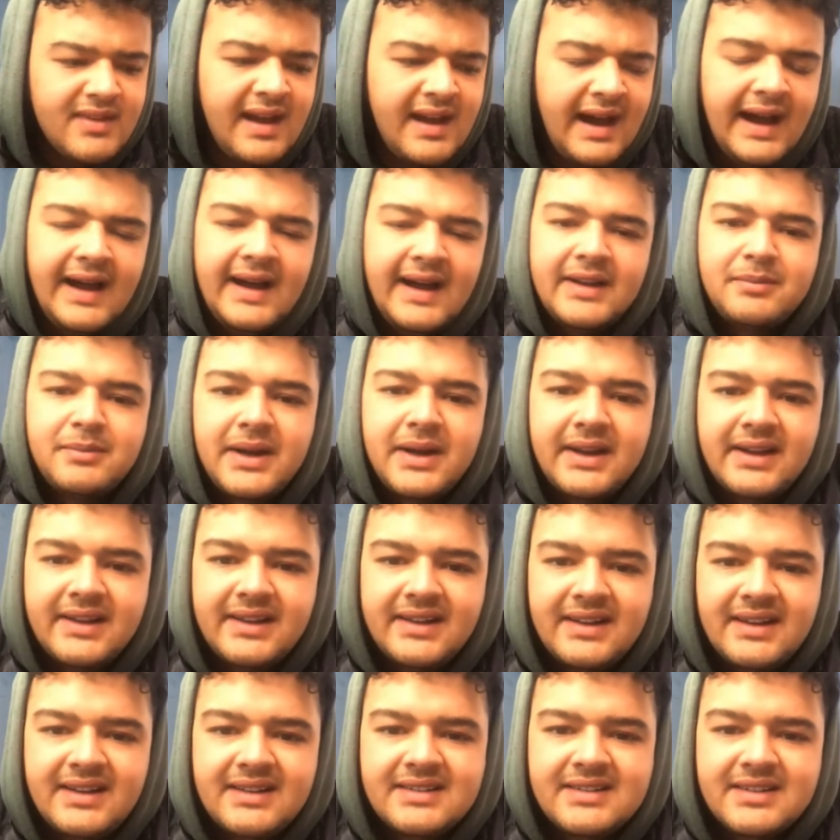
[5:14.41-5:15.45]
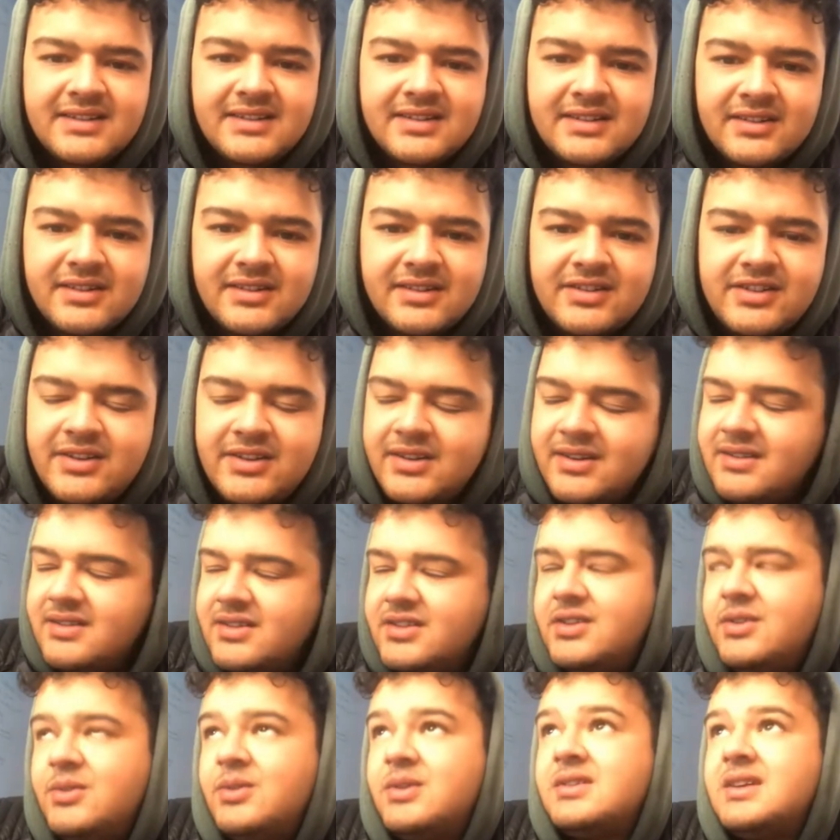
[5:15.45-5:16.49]
I had my little sister.
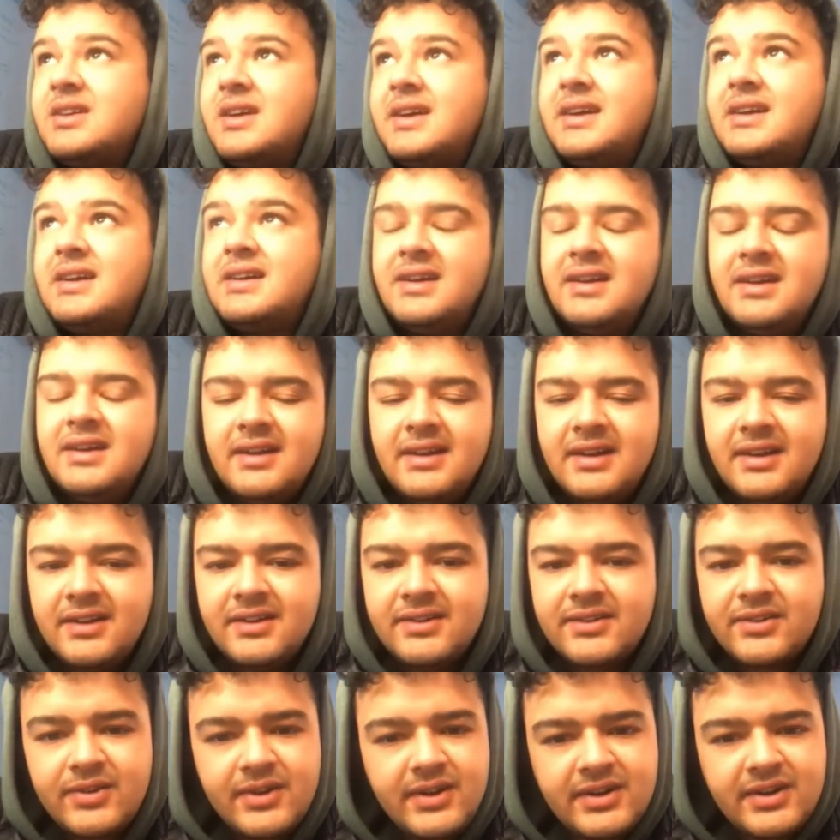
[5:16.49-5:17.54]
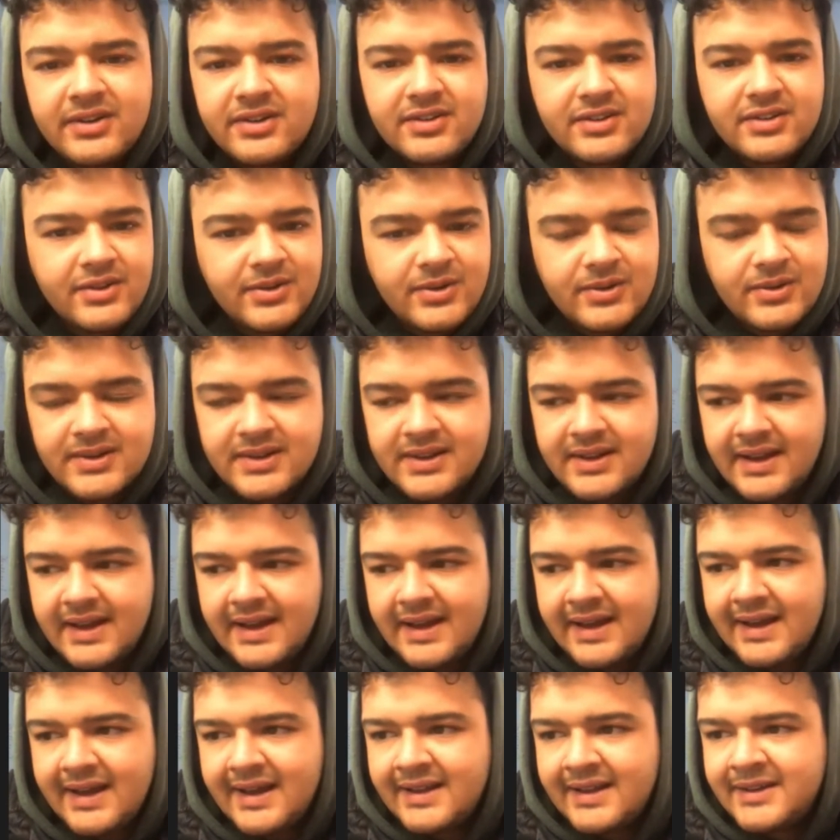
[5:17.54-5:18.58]
She was like 3 years old,
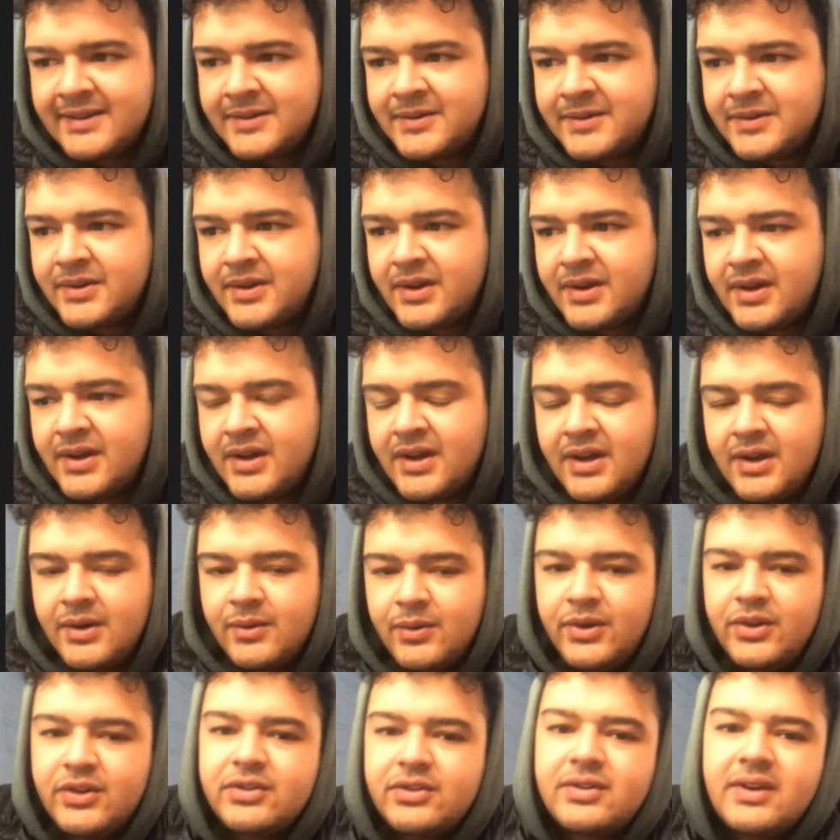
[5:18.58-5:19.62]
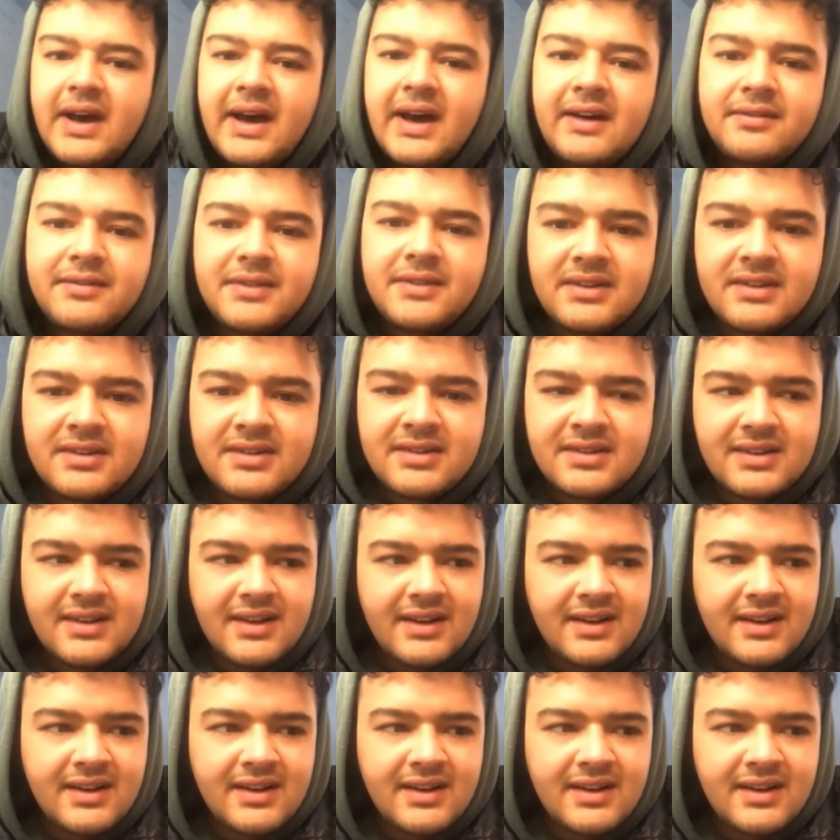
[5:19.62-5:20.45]
and we used to have this